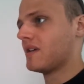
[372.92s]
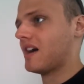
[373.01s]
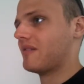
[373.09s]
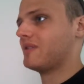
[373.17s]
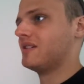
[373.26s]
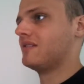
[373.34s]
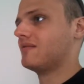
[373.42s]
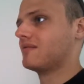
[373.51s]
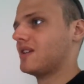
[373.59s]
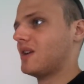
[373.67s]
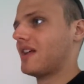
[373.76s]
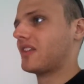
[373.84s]
I
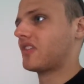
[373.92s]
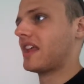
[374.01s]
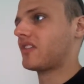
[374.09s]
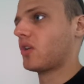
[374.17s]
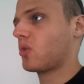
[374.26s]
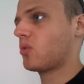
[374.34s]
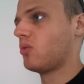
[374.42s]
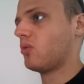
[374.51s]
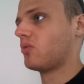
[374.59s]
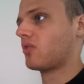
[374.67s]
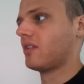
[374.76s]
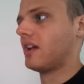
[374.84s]
mean, you know, that's all
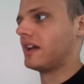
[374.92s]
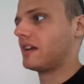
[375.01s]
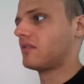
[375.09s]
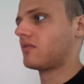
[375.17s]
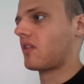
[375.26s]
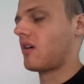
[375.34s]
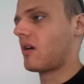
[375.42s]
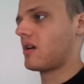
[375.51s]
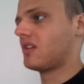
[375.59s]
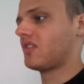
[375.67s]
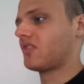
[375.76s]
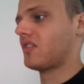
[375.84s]
cool for
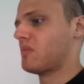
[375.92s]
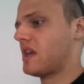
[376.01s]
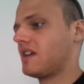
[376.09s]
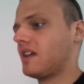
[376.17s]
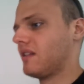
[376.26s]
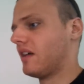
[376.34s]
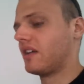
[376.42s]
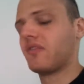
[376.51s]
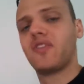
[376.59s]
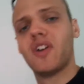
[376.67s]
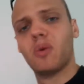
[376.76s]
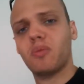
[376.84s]
artists and making like
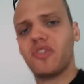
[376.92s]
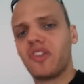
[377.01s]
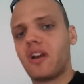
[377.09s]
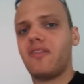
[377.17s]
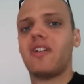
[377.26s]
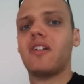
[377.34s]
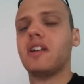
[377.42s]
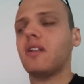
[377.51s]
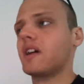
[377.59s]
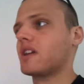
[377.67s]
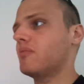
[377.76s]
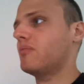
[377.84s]
films that are very
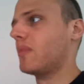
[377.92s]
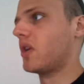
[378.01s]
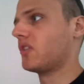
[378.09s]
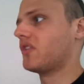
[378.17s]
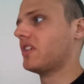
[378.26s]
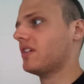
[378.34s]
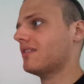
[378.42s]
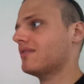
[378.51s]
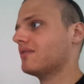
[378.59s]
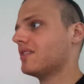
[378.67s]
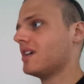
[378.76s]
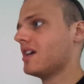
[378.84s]
like
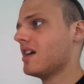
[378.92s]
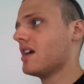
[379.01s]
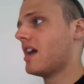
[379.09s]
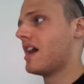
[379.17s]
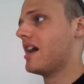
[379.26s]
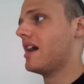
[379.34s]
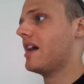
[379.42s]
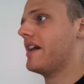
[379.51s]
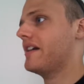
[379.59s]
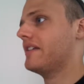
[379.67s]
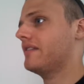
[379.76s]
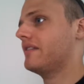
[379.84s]
immersive,
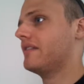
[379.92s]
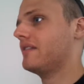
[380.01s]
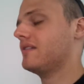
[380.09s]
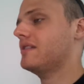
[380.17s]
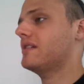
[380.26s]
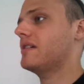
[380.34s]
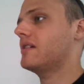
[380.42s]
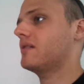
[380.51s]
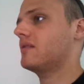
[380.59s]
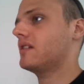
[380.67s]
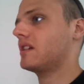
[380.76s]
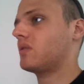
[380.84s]
and you
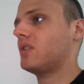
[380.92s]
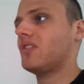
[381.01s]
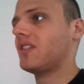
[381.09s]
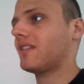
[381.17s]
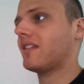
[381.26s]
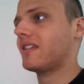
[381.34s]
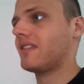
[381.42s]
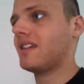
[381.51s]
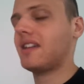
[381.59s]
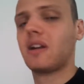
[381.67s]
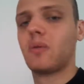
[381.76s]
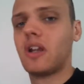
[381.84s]
know, increasing like the
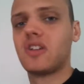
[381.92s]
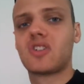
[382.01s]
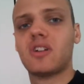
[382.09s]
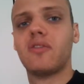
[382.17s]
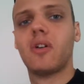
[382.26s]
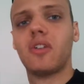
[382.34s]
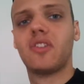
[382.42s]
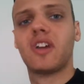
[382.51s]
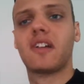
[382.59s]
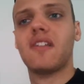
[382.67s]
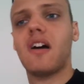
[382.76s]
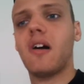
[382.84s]
integration of all these
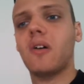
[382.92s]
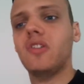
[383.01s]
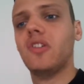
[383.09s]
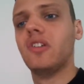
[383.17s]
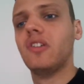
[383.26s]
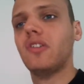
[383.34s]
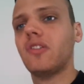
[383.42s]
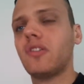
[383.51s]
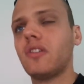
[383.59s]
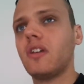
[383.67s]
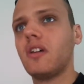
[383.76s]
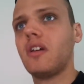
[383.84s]

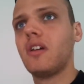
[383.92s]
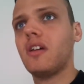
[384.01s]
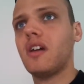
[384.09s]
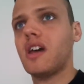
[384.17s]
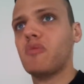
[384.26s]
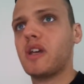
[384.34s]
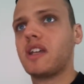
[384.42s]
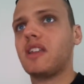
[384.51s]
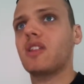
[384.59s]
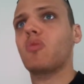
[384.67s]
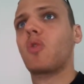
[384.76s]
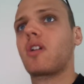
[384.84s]
technologies and
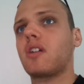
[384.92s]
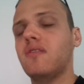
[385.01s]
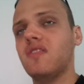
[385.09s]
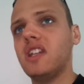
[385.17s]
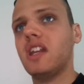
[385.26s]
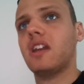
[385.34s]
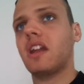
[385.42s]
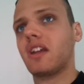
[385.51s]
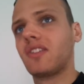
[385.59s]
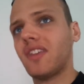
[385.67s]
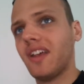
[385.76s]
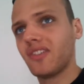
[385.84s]
making them more convenient and
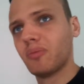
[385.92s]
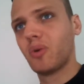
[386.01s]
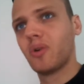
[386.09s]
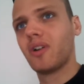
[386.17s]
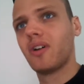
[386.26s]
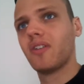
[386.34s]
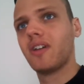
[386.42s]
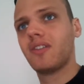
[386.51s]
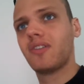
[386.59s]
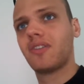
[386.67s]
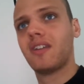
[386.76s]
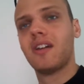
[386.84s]
accessible and all
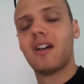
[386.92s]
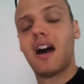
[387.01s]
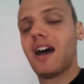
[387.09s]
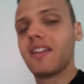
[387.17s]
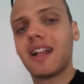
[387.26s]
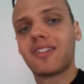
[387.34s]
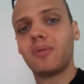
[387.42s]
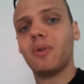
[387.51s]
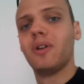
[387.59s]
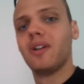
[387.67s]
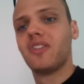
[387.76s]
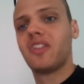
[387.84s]
this. I think that's a
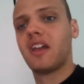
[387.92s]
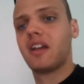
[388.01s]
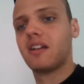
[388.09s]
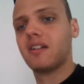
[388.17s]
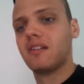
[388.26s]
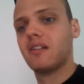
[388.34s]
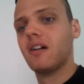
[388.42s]
really good thing.